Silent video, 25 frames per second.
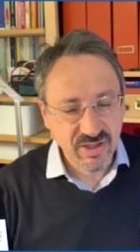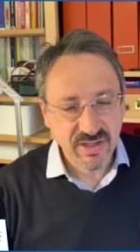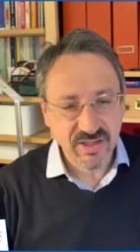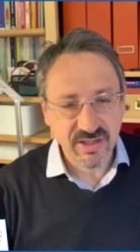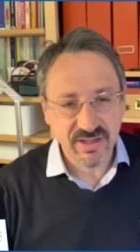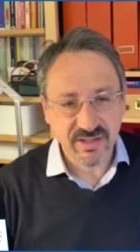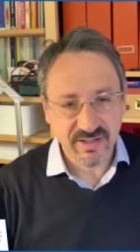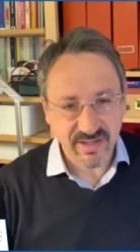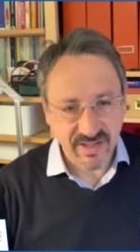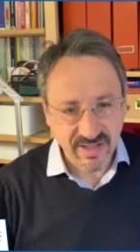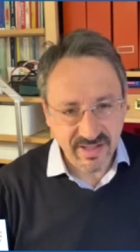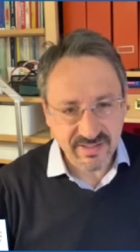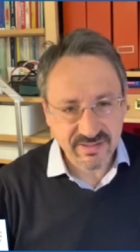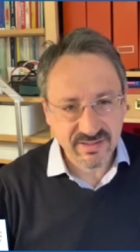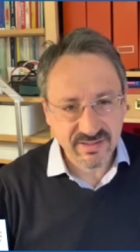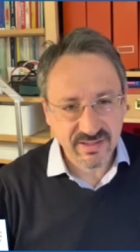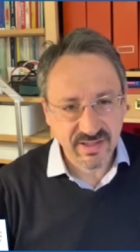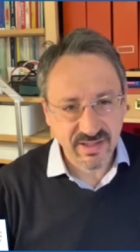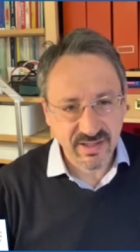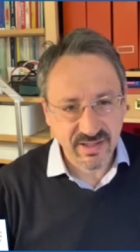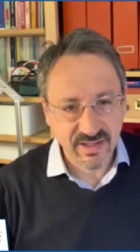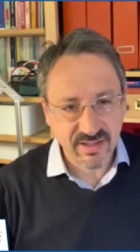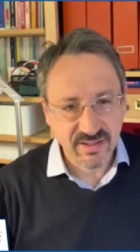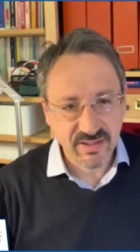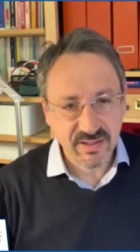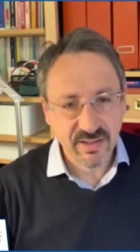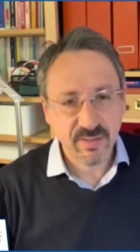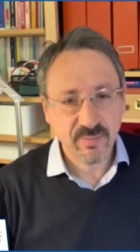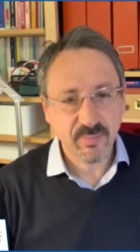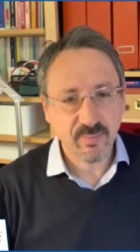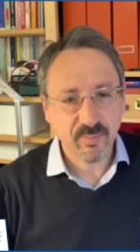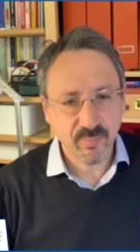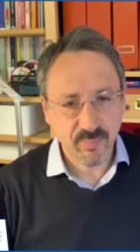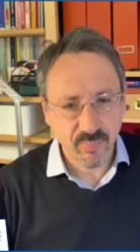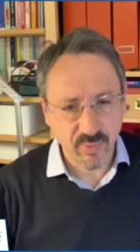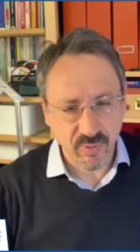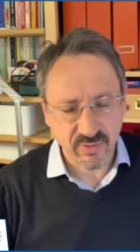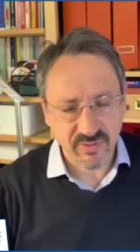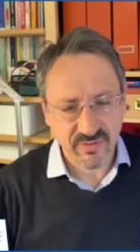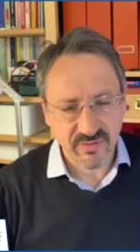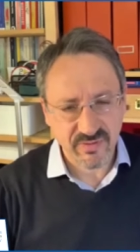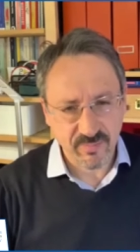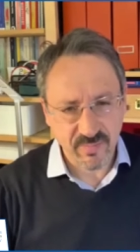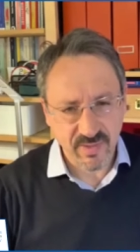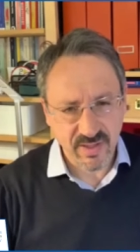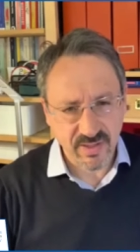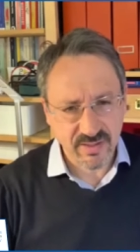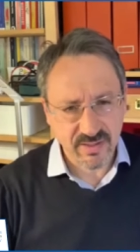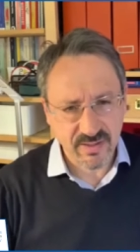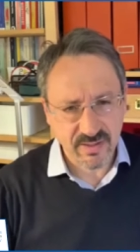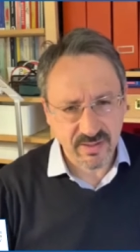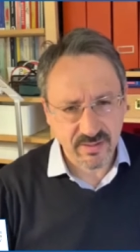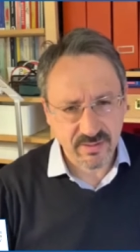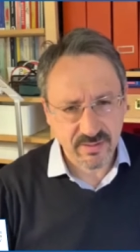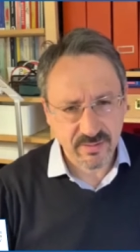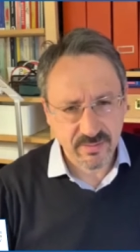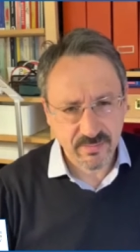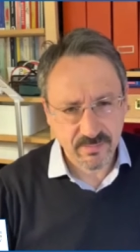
in healthcare policymaking.